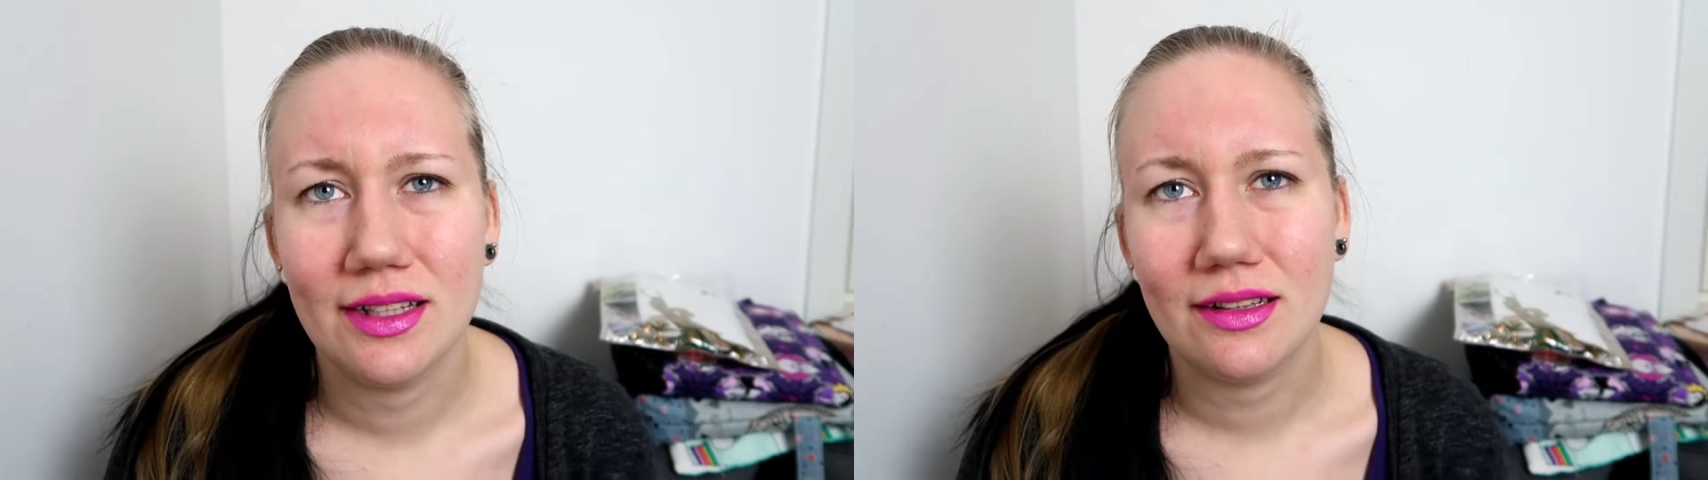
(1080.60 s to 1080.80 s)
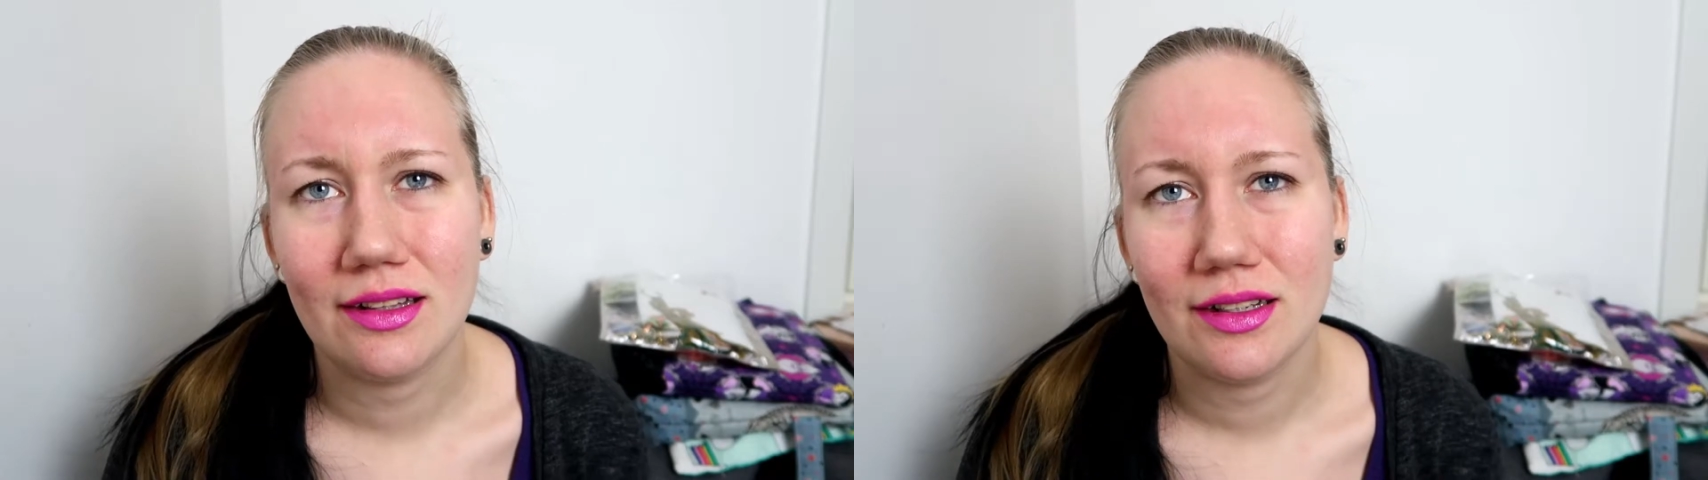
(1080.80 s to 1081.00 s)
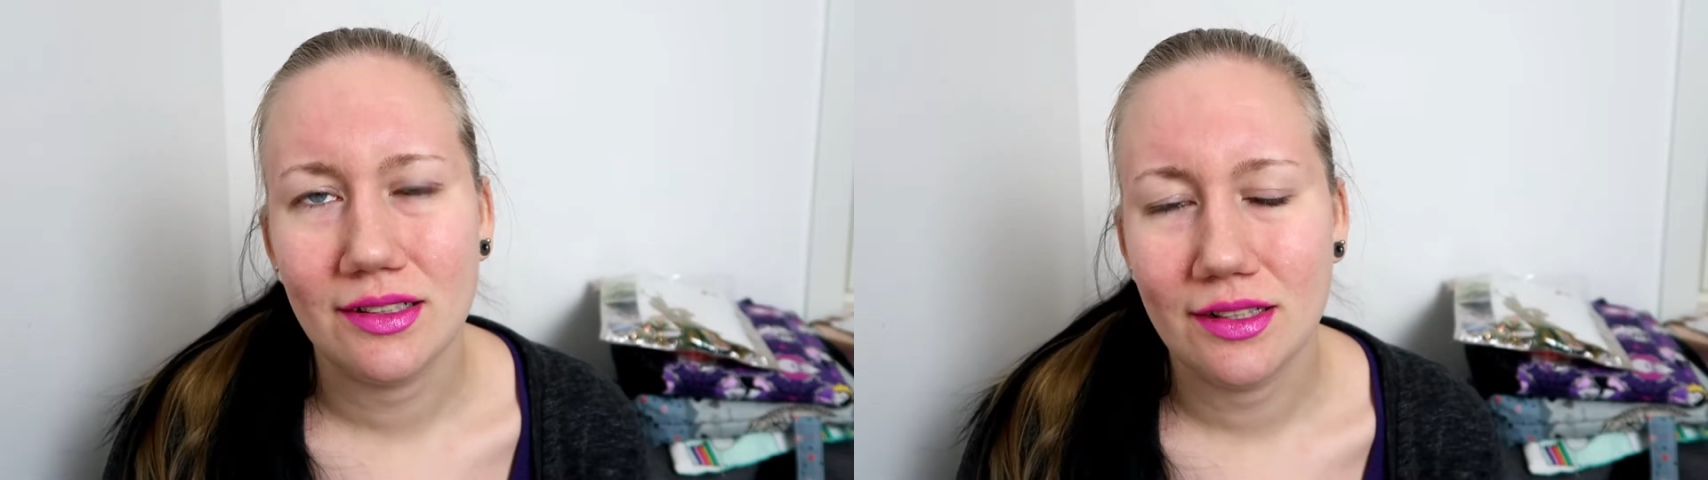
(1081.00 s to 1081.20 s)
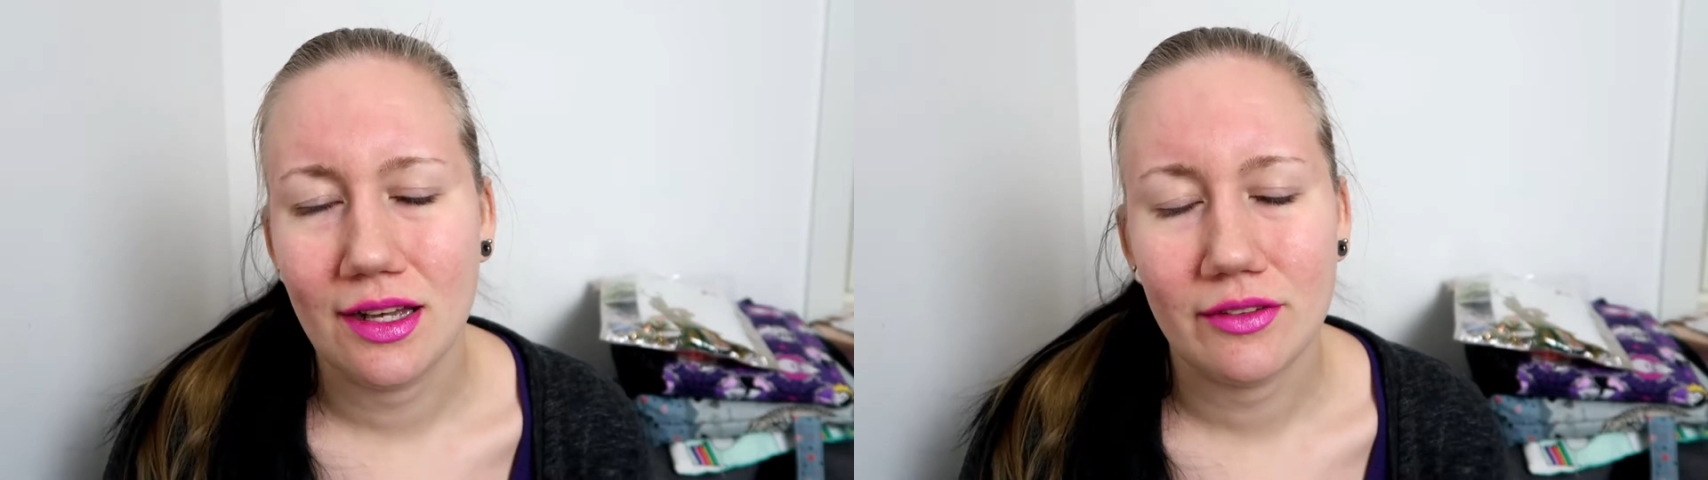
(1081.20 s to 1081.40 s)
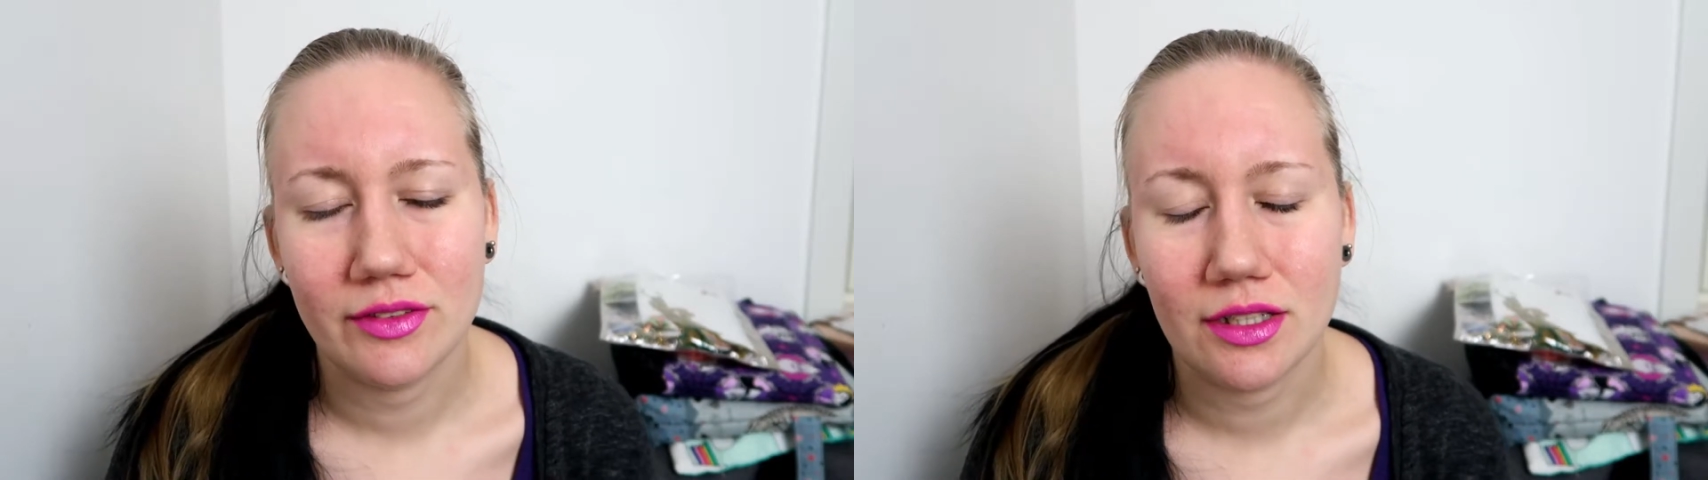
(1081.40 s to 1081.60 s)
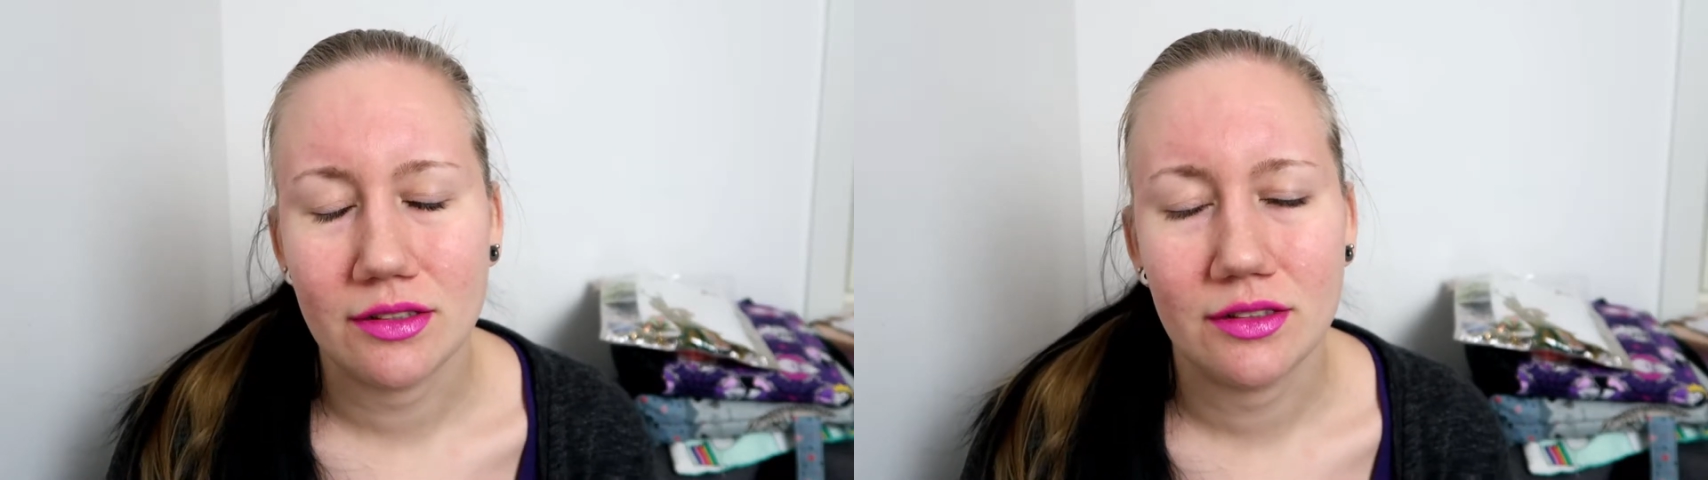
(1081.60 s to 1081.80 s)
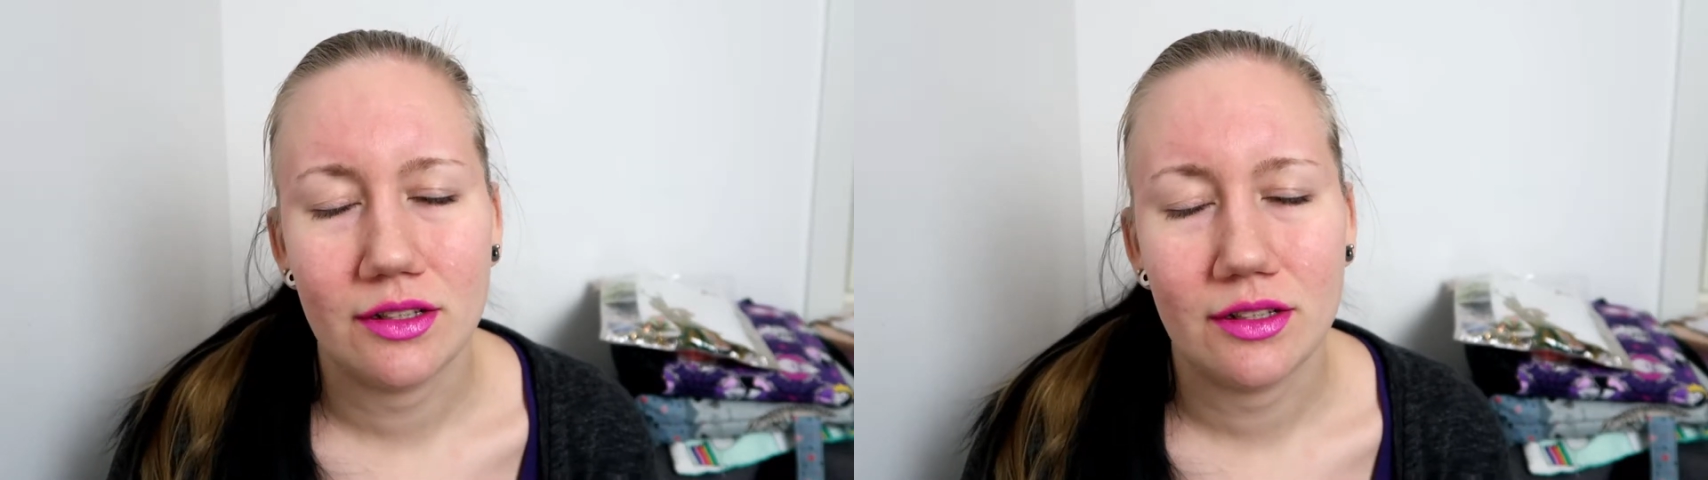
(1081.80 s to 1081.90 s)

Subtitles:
till I have done